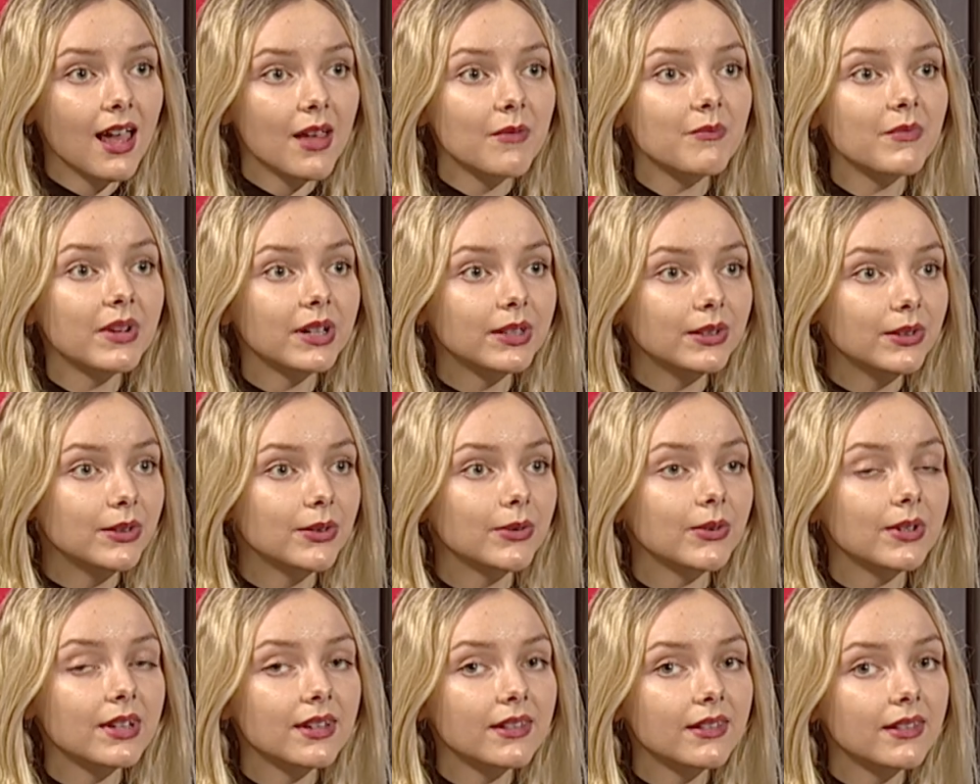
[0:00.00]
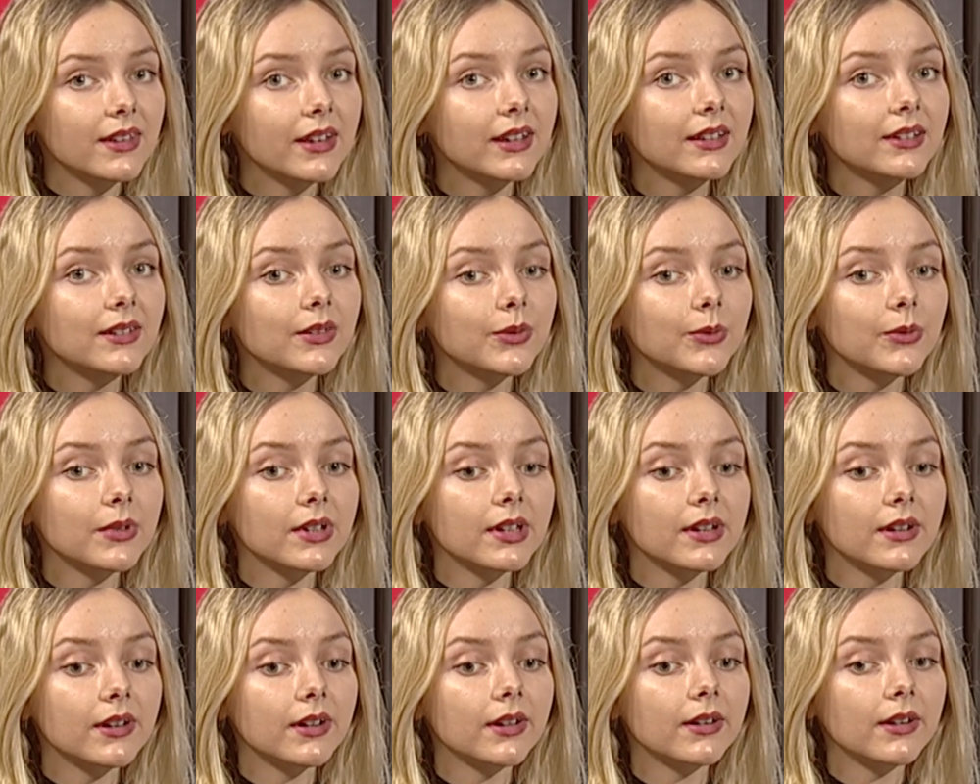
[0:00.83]
And by doing that,
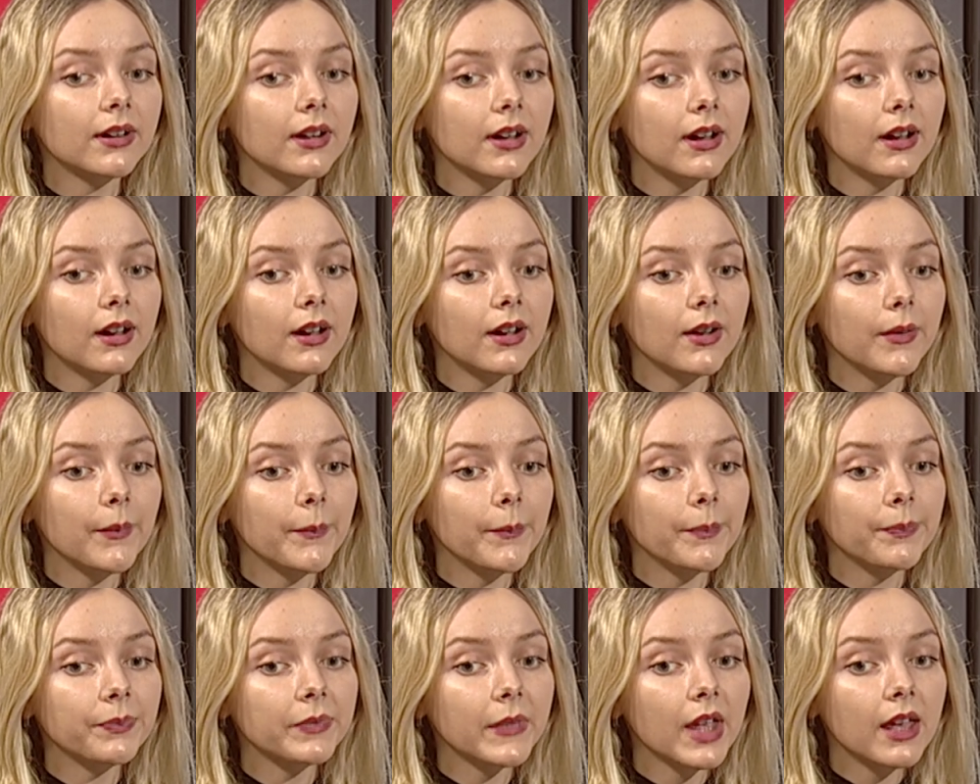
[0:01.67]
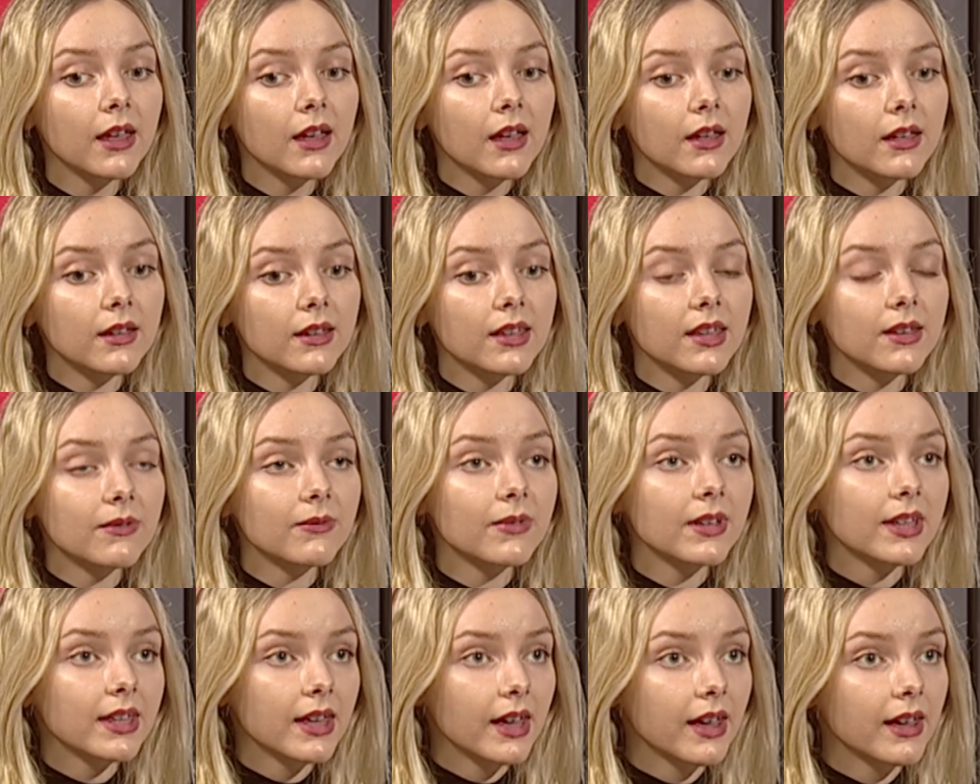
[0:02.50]
we are
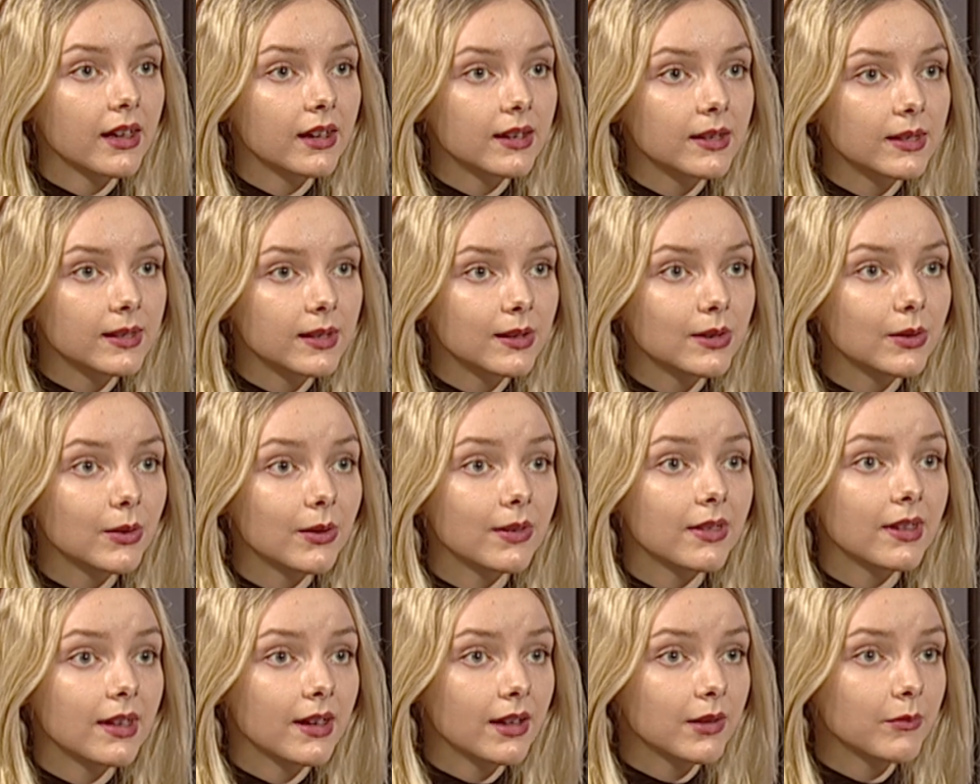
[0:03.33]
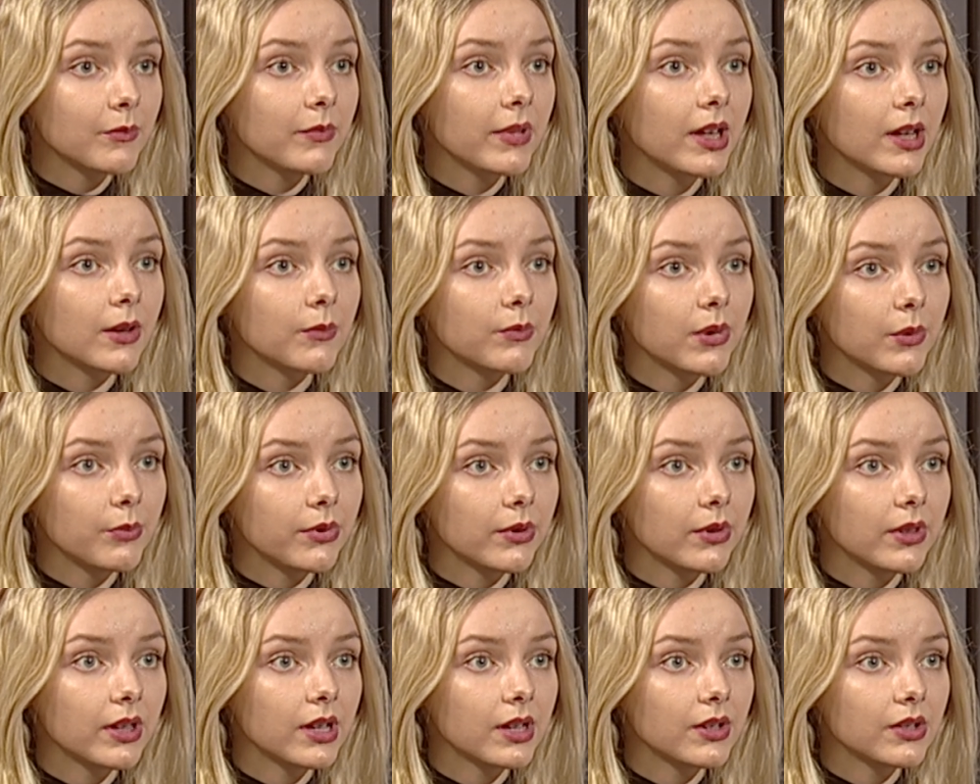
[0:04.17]
giving access to the unbanked
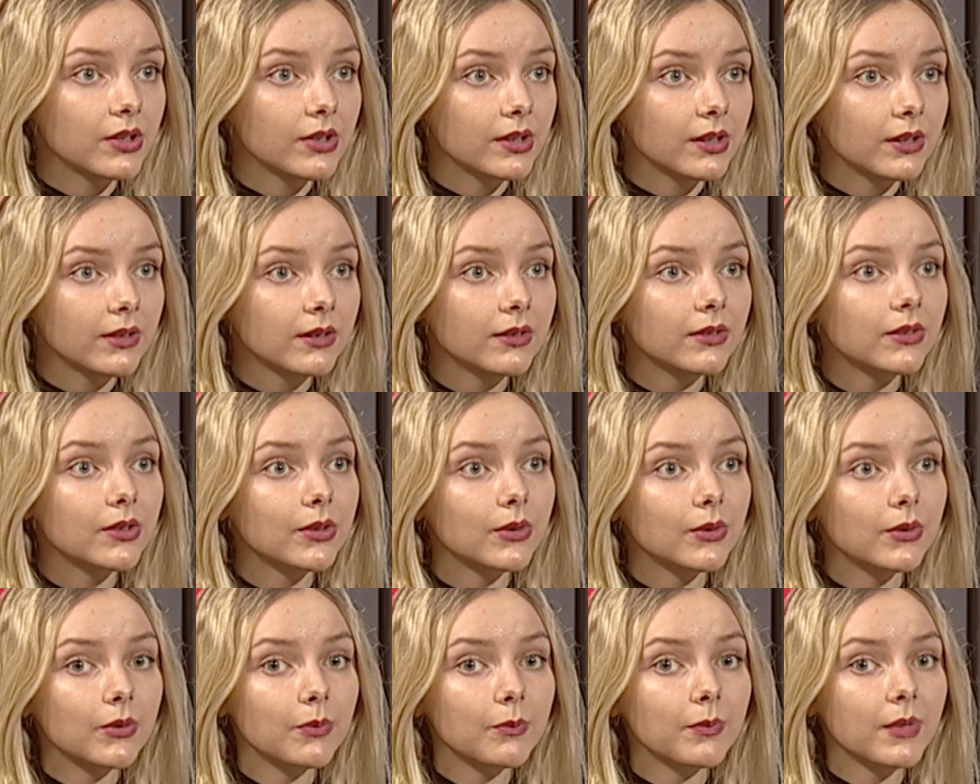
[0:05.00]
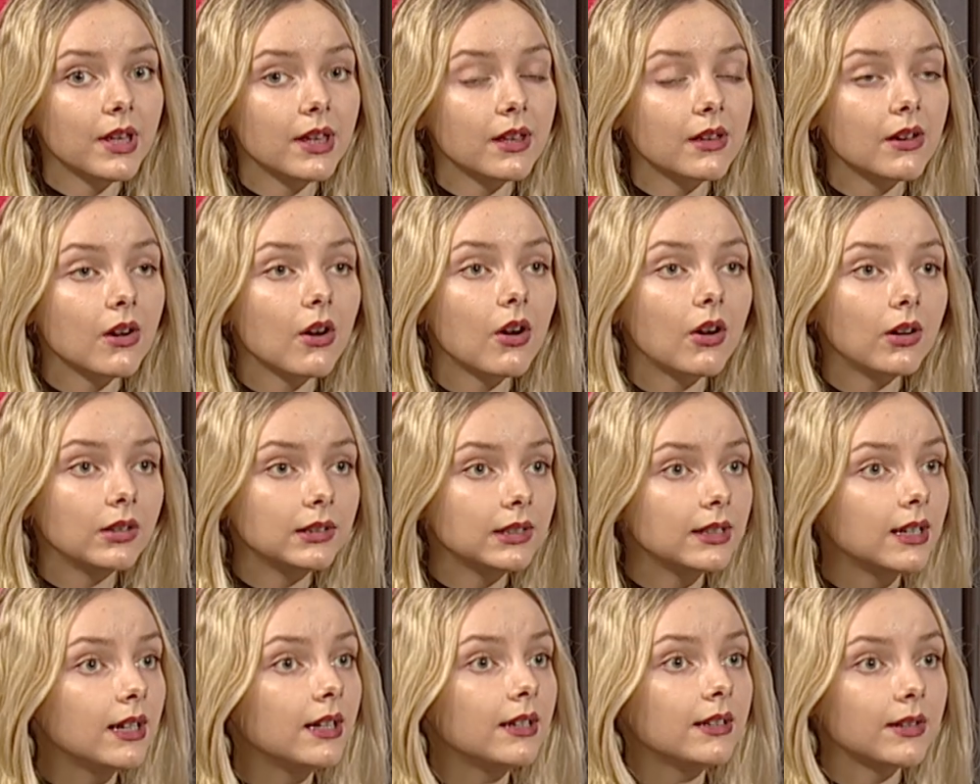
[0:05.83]
population to make
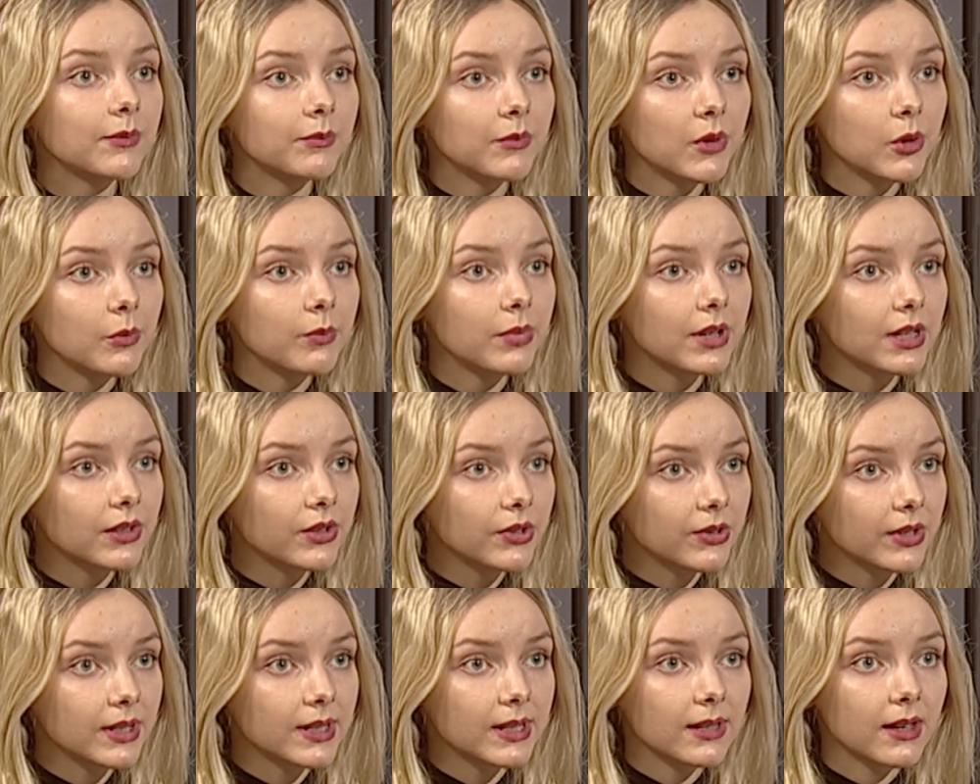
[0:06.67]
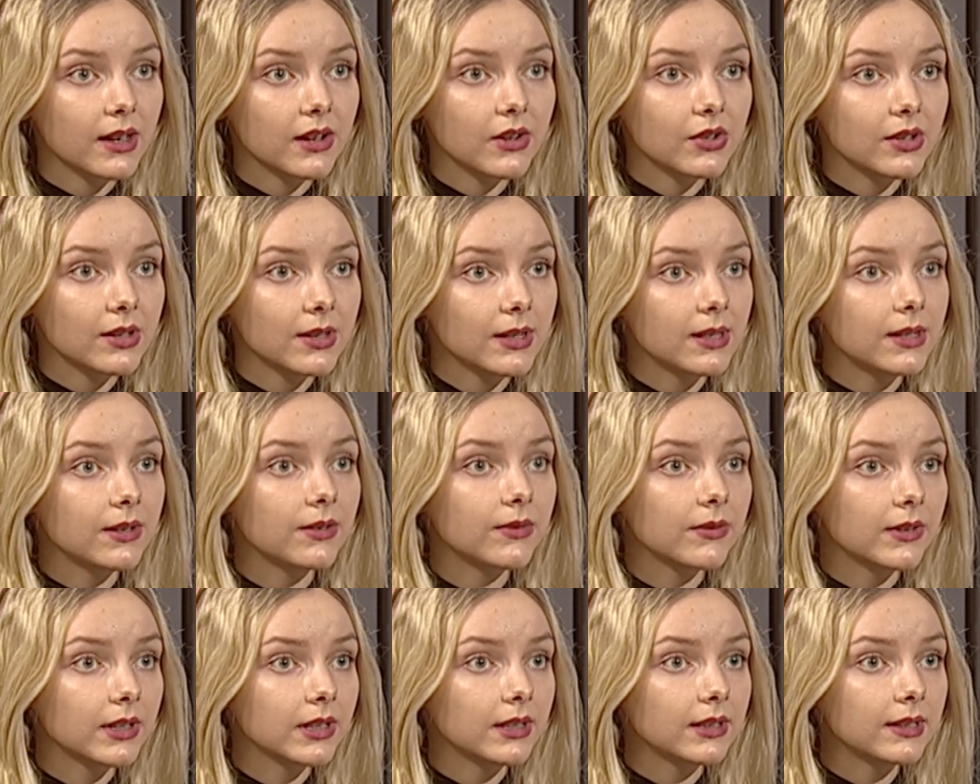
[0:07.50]
online and mobile transactions
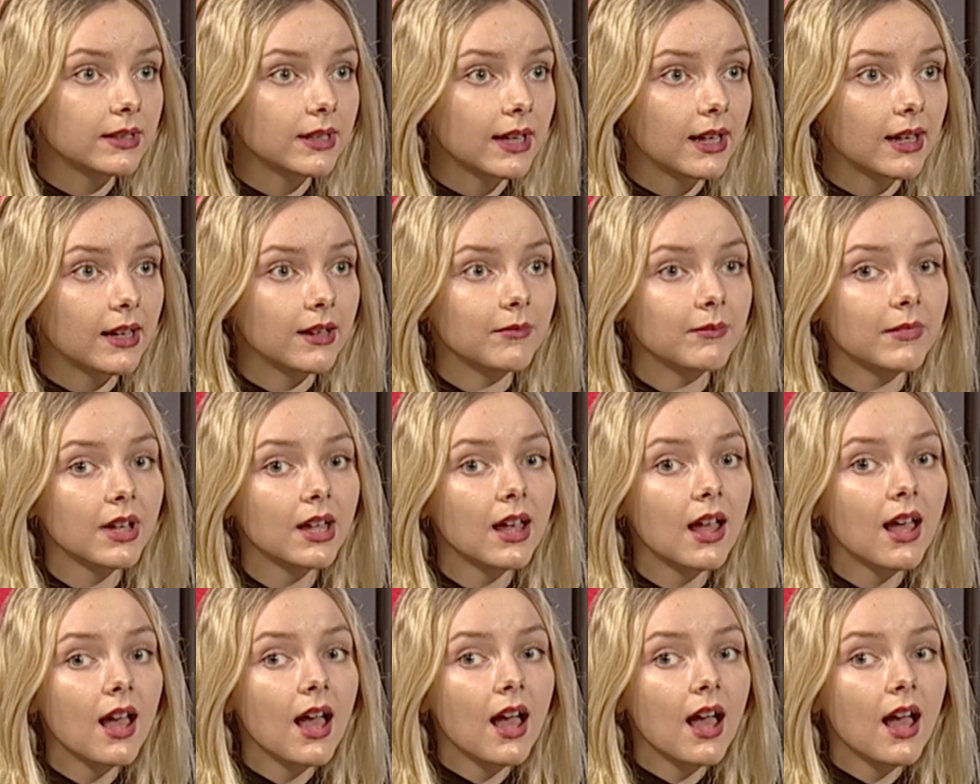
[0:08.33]
in real time.